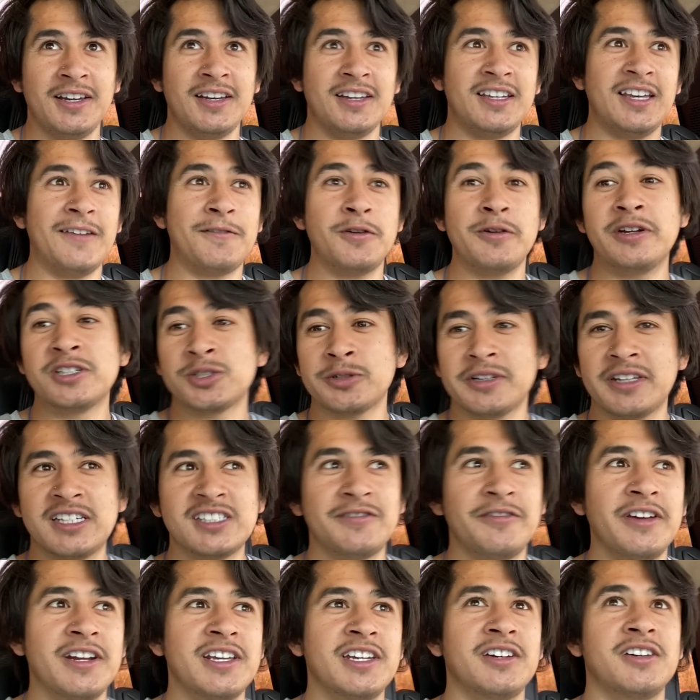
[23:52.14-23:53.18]
If you enjoy these
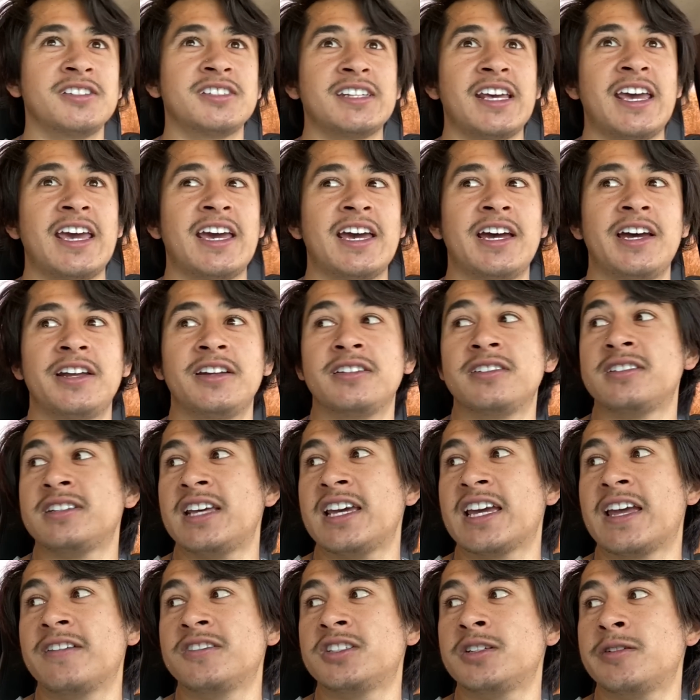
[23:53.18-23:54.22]
videos and it
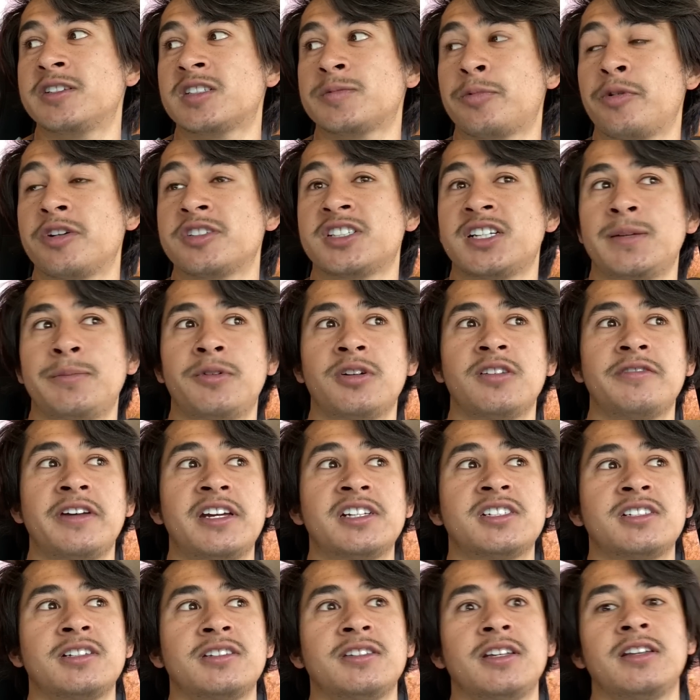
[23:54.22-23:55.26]
gives you inspiration and
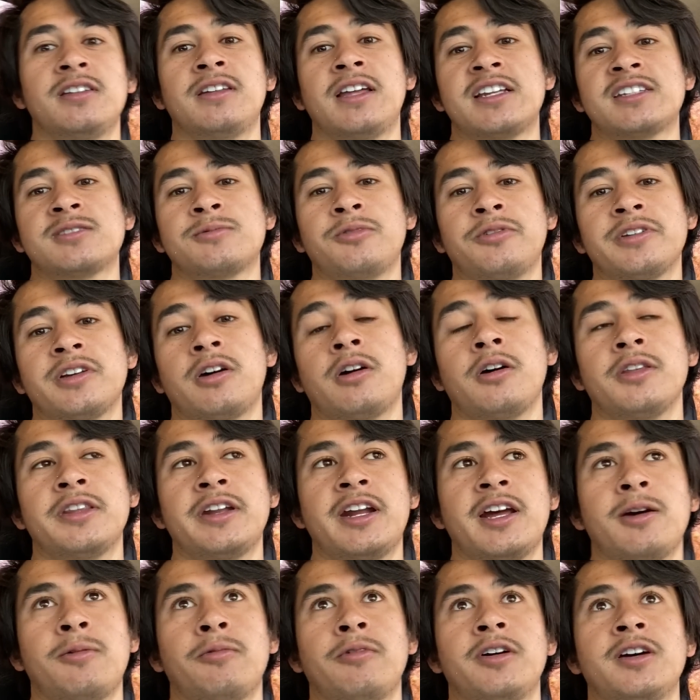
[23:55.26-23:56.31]
motivation, then that's really all that
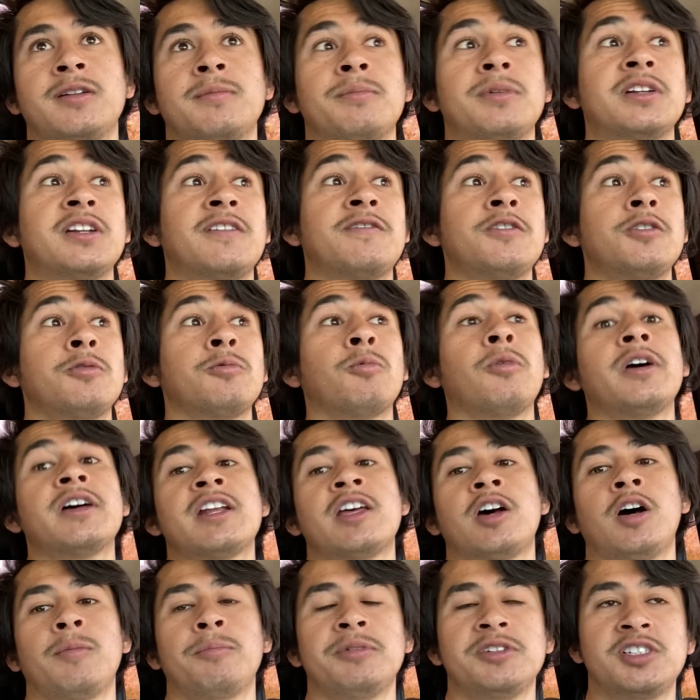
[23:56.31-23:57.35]
I want. But if you want
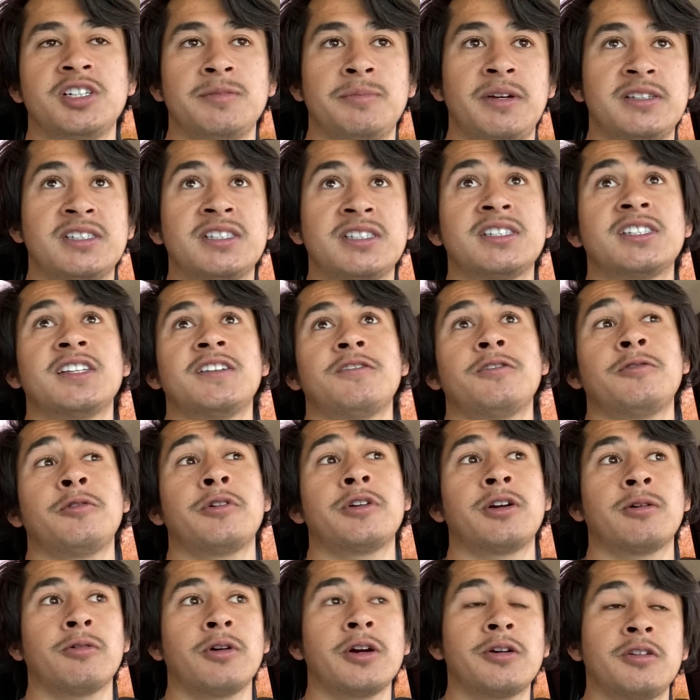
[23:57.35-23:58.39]
help with your business, if you want to
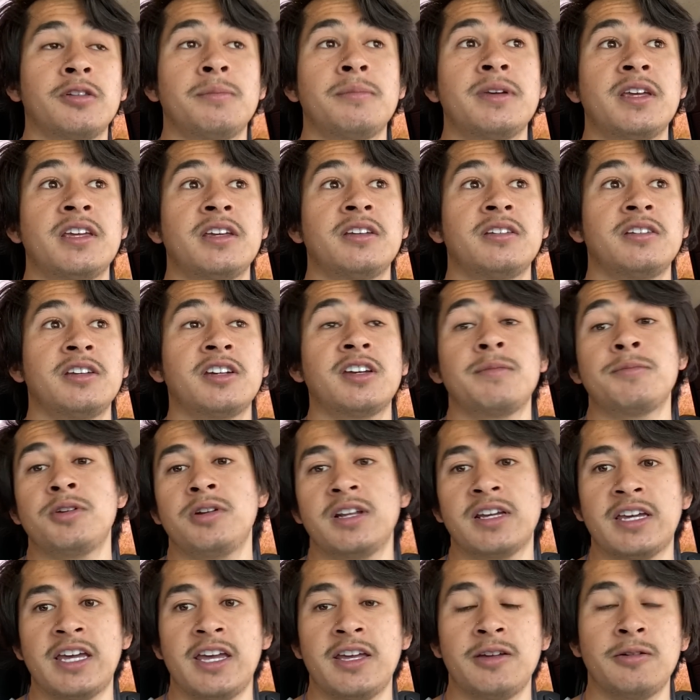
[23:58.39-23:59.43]
work with me and
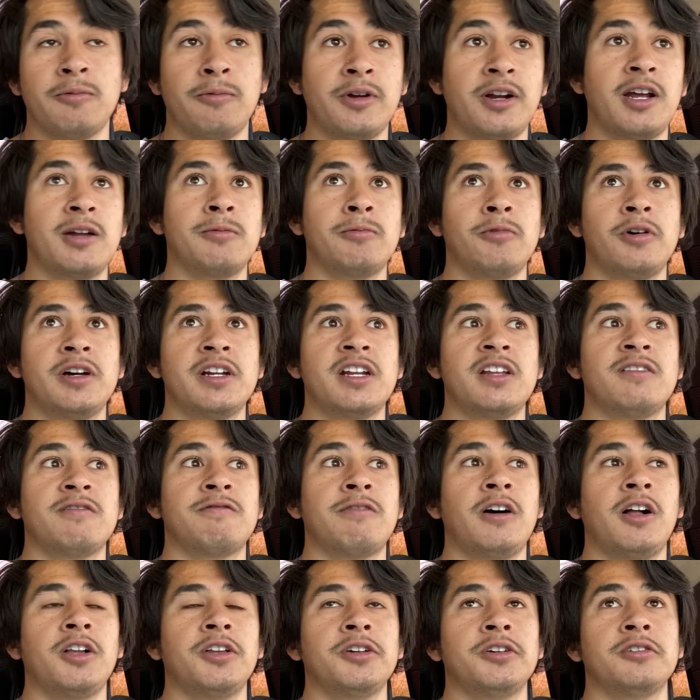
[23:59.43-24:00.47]
communicate one-on-one and
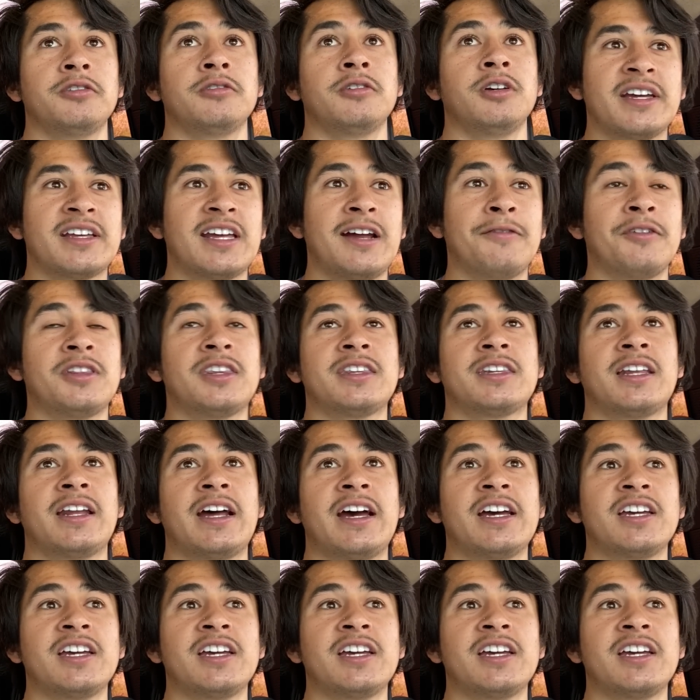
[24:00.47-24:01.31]
follow everything that I